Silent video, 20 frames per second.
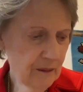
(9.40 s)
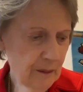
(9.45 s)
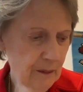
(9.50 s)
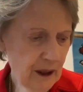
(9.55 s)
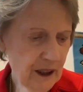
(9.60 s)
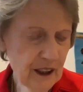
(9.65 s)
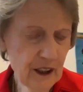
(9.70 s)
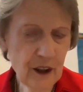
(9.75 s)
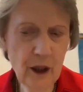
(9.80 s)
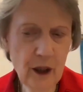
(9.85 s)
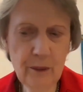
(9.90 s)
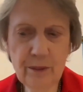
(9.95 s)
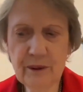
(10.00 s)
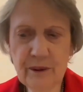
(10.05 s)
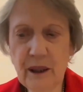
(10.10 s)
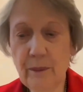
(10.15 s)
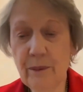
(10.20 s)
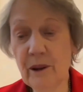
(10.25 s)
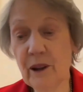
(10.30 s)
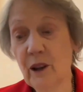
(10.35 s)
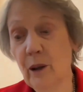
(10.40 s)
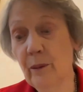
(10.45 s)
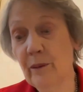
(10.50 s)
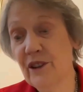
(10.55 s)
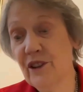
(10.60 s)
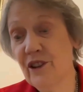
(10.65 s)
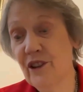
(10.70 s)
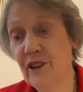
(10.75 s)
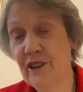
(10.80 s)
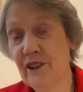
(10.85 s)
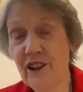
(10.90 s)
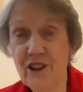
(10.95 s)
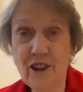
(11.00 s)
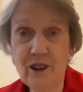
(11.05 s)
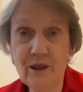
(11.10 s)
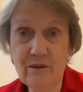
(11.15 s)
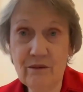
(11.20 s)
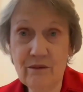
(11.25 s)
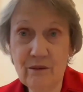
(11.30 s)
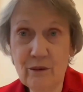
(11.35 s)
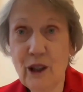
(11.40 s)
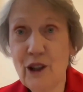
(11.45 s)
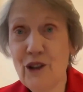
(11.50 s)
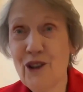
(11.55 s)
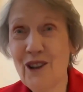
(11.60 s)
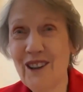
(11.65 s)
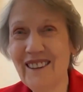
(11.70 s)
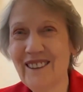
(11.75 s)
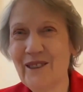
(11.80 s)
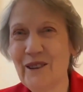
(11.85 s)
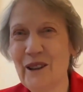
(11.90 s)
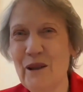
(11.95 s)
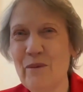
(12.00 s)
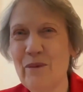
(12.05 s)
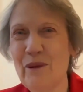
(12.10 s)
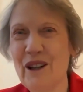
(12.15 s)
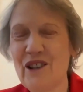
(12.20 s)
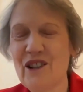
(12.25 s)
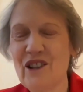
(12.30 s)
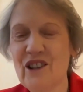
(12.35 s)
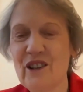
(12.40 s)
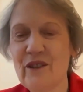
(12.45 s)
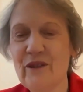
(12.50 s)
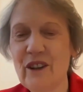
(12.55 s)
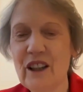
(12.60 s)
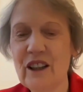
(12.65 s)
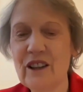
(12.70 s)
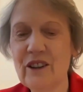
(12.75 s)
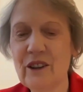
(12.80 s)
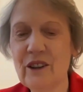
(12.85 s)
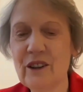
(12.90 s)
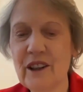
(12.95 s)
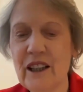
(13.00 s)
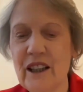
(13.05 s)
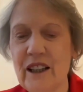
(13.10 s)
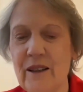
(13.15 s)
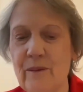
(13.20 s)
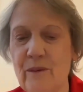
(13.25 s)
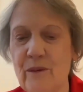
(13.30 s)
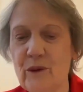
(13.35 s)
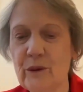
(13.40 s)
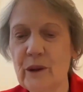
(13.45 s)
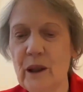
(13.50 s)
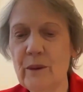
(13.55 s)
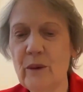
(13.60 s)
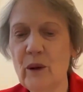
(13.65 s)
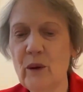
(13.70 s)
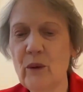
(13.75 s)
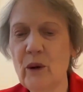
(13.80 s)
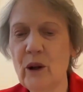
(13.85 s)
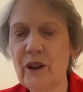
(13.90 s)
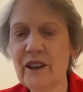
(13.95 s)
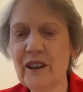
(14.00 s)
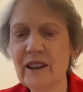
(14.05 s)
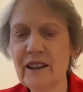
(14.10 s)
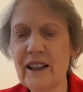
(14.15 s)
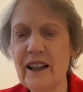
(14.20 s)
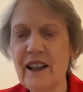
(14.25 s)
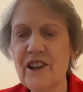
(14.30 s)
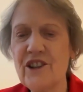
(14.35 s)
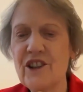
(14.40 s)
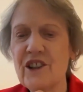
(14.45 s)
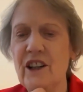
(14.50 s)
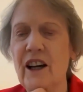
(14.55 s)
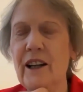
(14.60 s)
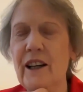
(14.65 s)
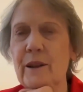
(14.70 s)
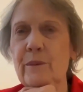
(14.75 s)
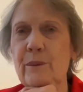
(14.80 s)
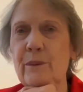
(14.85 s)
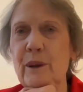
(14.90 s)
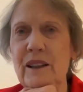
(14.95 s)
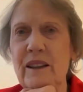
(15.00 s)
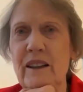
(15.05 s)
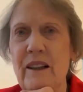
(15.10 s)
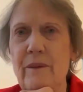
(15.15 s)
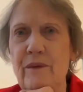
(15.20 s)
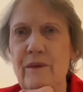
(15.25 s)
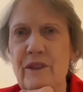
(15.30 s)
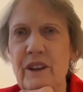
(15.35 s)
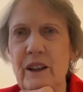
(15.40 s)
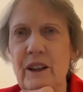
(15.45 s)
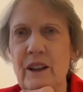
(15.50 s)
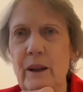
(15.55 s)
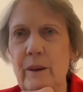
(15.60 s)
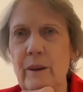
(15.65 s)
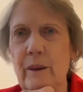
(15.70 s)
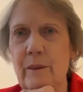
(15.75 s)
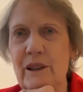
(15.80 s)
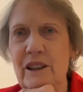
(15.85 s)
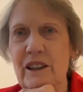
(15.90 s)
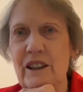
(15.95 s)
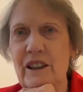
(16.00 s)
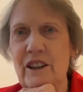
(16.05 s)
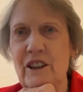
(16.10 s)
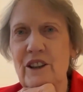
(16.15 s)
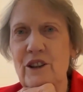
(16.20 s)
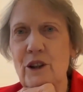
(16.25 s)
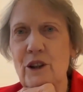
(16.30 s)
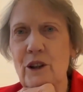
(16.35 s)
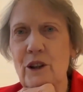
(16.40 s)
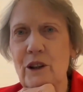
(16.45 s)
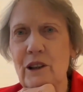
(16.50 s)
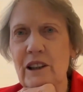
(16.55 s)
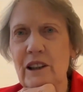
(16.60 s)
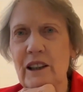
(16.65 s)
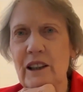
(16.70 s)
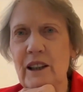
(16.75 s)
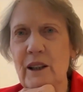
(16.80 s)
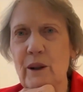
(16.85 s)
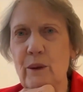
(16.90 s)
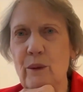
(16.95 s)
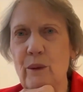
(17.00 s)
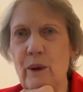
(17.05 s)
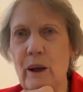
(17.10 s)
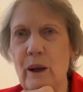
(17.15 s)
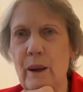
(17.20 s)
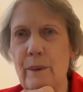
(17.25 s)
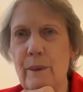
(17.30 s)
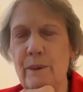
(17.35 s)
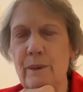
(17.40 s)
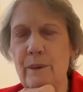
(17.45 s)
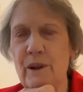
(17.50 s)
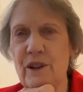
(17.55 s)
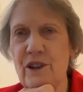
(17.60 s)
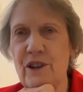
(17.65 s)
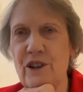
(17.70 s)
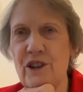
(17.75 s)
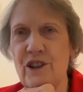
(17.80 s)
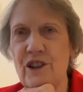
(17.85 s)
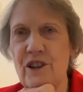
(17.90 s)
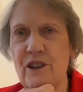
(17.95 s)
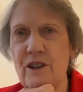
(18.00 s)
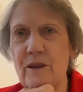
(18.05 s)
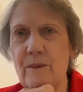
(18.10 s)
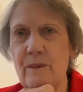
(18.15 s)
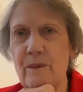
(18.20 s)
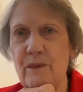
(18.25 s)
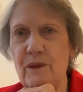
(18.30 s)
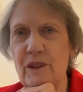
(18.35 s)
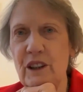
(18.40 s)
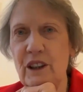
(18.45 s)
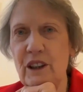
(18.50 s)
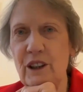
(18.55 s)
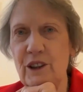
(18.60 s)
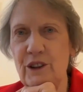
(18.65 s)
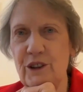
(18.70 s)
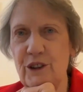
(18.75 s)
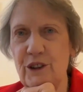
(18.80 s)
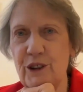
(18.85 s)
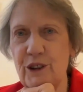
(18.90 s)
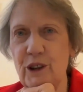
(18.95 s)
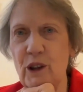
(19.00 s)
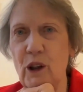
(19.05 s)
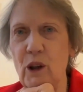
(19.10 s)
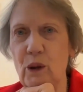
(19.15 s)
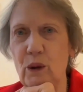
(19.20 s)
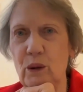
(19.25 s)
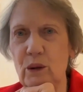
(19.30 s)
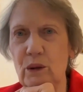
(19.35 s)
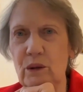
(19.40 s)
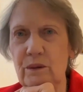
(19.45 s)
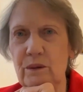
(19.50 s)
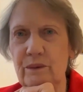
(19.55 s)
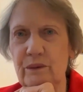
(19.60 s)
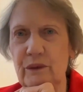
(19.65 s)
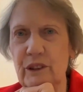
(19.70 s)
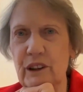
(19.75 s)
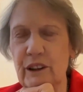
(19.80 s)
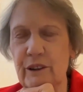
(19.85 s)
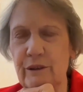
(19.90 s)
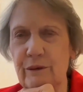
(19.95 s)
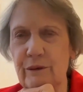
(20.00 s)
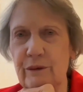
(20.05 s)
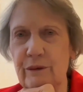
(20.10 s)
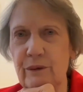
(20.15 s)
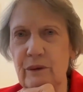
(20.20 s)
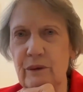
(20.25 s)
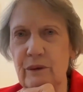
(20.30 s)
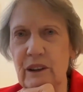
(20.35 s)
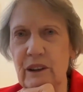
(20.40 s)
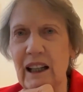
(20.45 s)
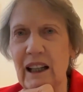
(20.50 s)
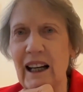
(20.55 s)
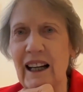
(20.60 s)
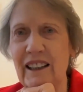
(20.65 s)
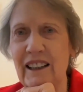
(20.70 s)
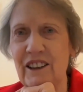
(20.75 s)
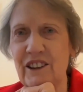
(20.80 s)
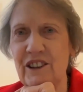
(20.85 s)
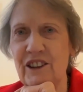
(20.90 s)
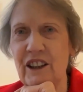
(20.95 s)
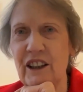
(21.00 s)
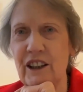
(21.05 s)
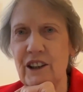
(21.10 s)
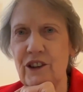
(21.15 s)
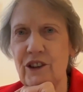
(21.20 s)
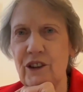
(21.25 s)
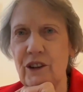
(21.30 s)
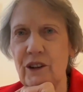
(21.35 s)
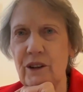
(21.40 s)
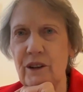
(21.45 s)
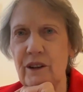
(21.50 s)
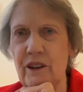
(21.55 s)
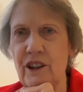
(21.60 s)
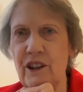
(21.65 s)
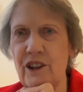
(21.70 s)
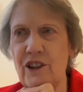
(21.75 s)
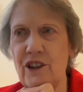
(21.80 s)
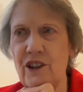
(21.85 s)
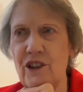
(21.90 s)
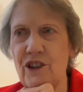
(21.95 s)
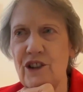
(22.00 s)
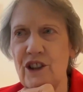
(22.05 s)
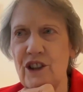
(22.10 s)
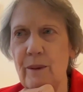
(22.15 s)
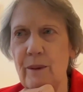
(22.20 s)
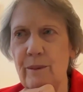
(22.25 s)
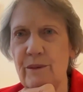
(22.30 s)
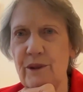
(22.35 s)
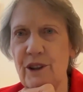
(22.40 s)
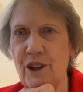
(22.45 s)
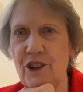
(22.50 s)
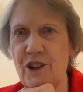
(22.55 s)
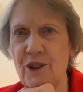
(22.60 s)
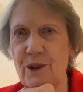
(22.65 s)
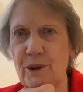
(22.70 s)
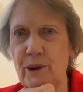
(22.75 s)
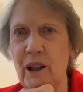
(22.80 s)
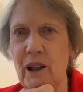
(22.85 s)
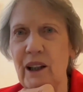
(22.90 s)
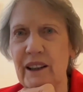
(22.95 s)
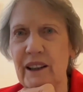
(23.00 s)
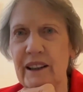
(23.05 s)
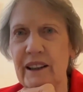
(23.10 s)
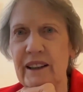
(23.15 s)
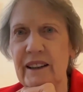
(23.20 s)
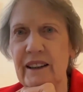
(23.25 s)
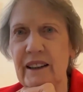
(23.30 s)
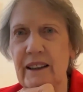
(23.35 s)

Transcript: made a couple of comments on this at Russell and Greenpeace's event on the Rainbow Warrior last night. But I mean, nuclear weapons control in architecture is in some disarray.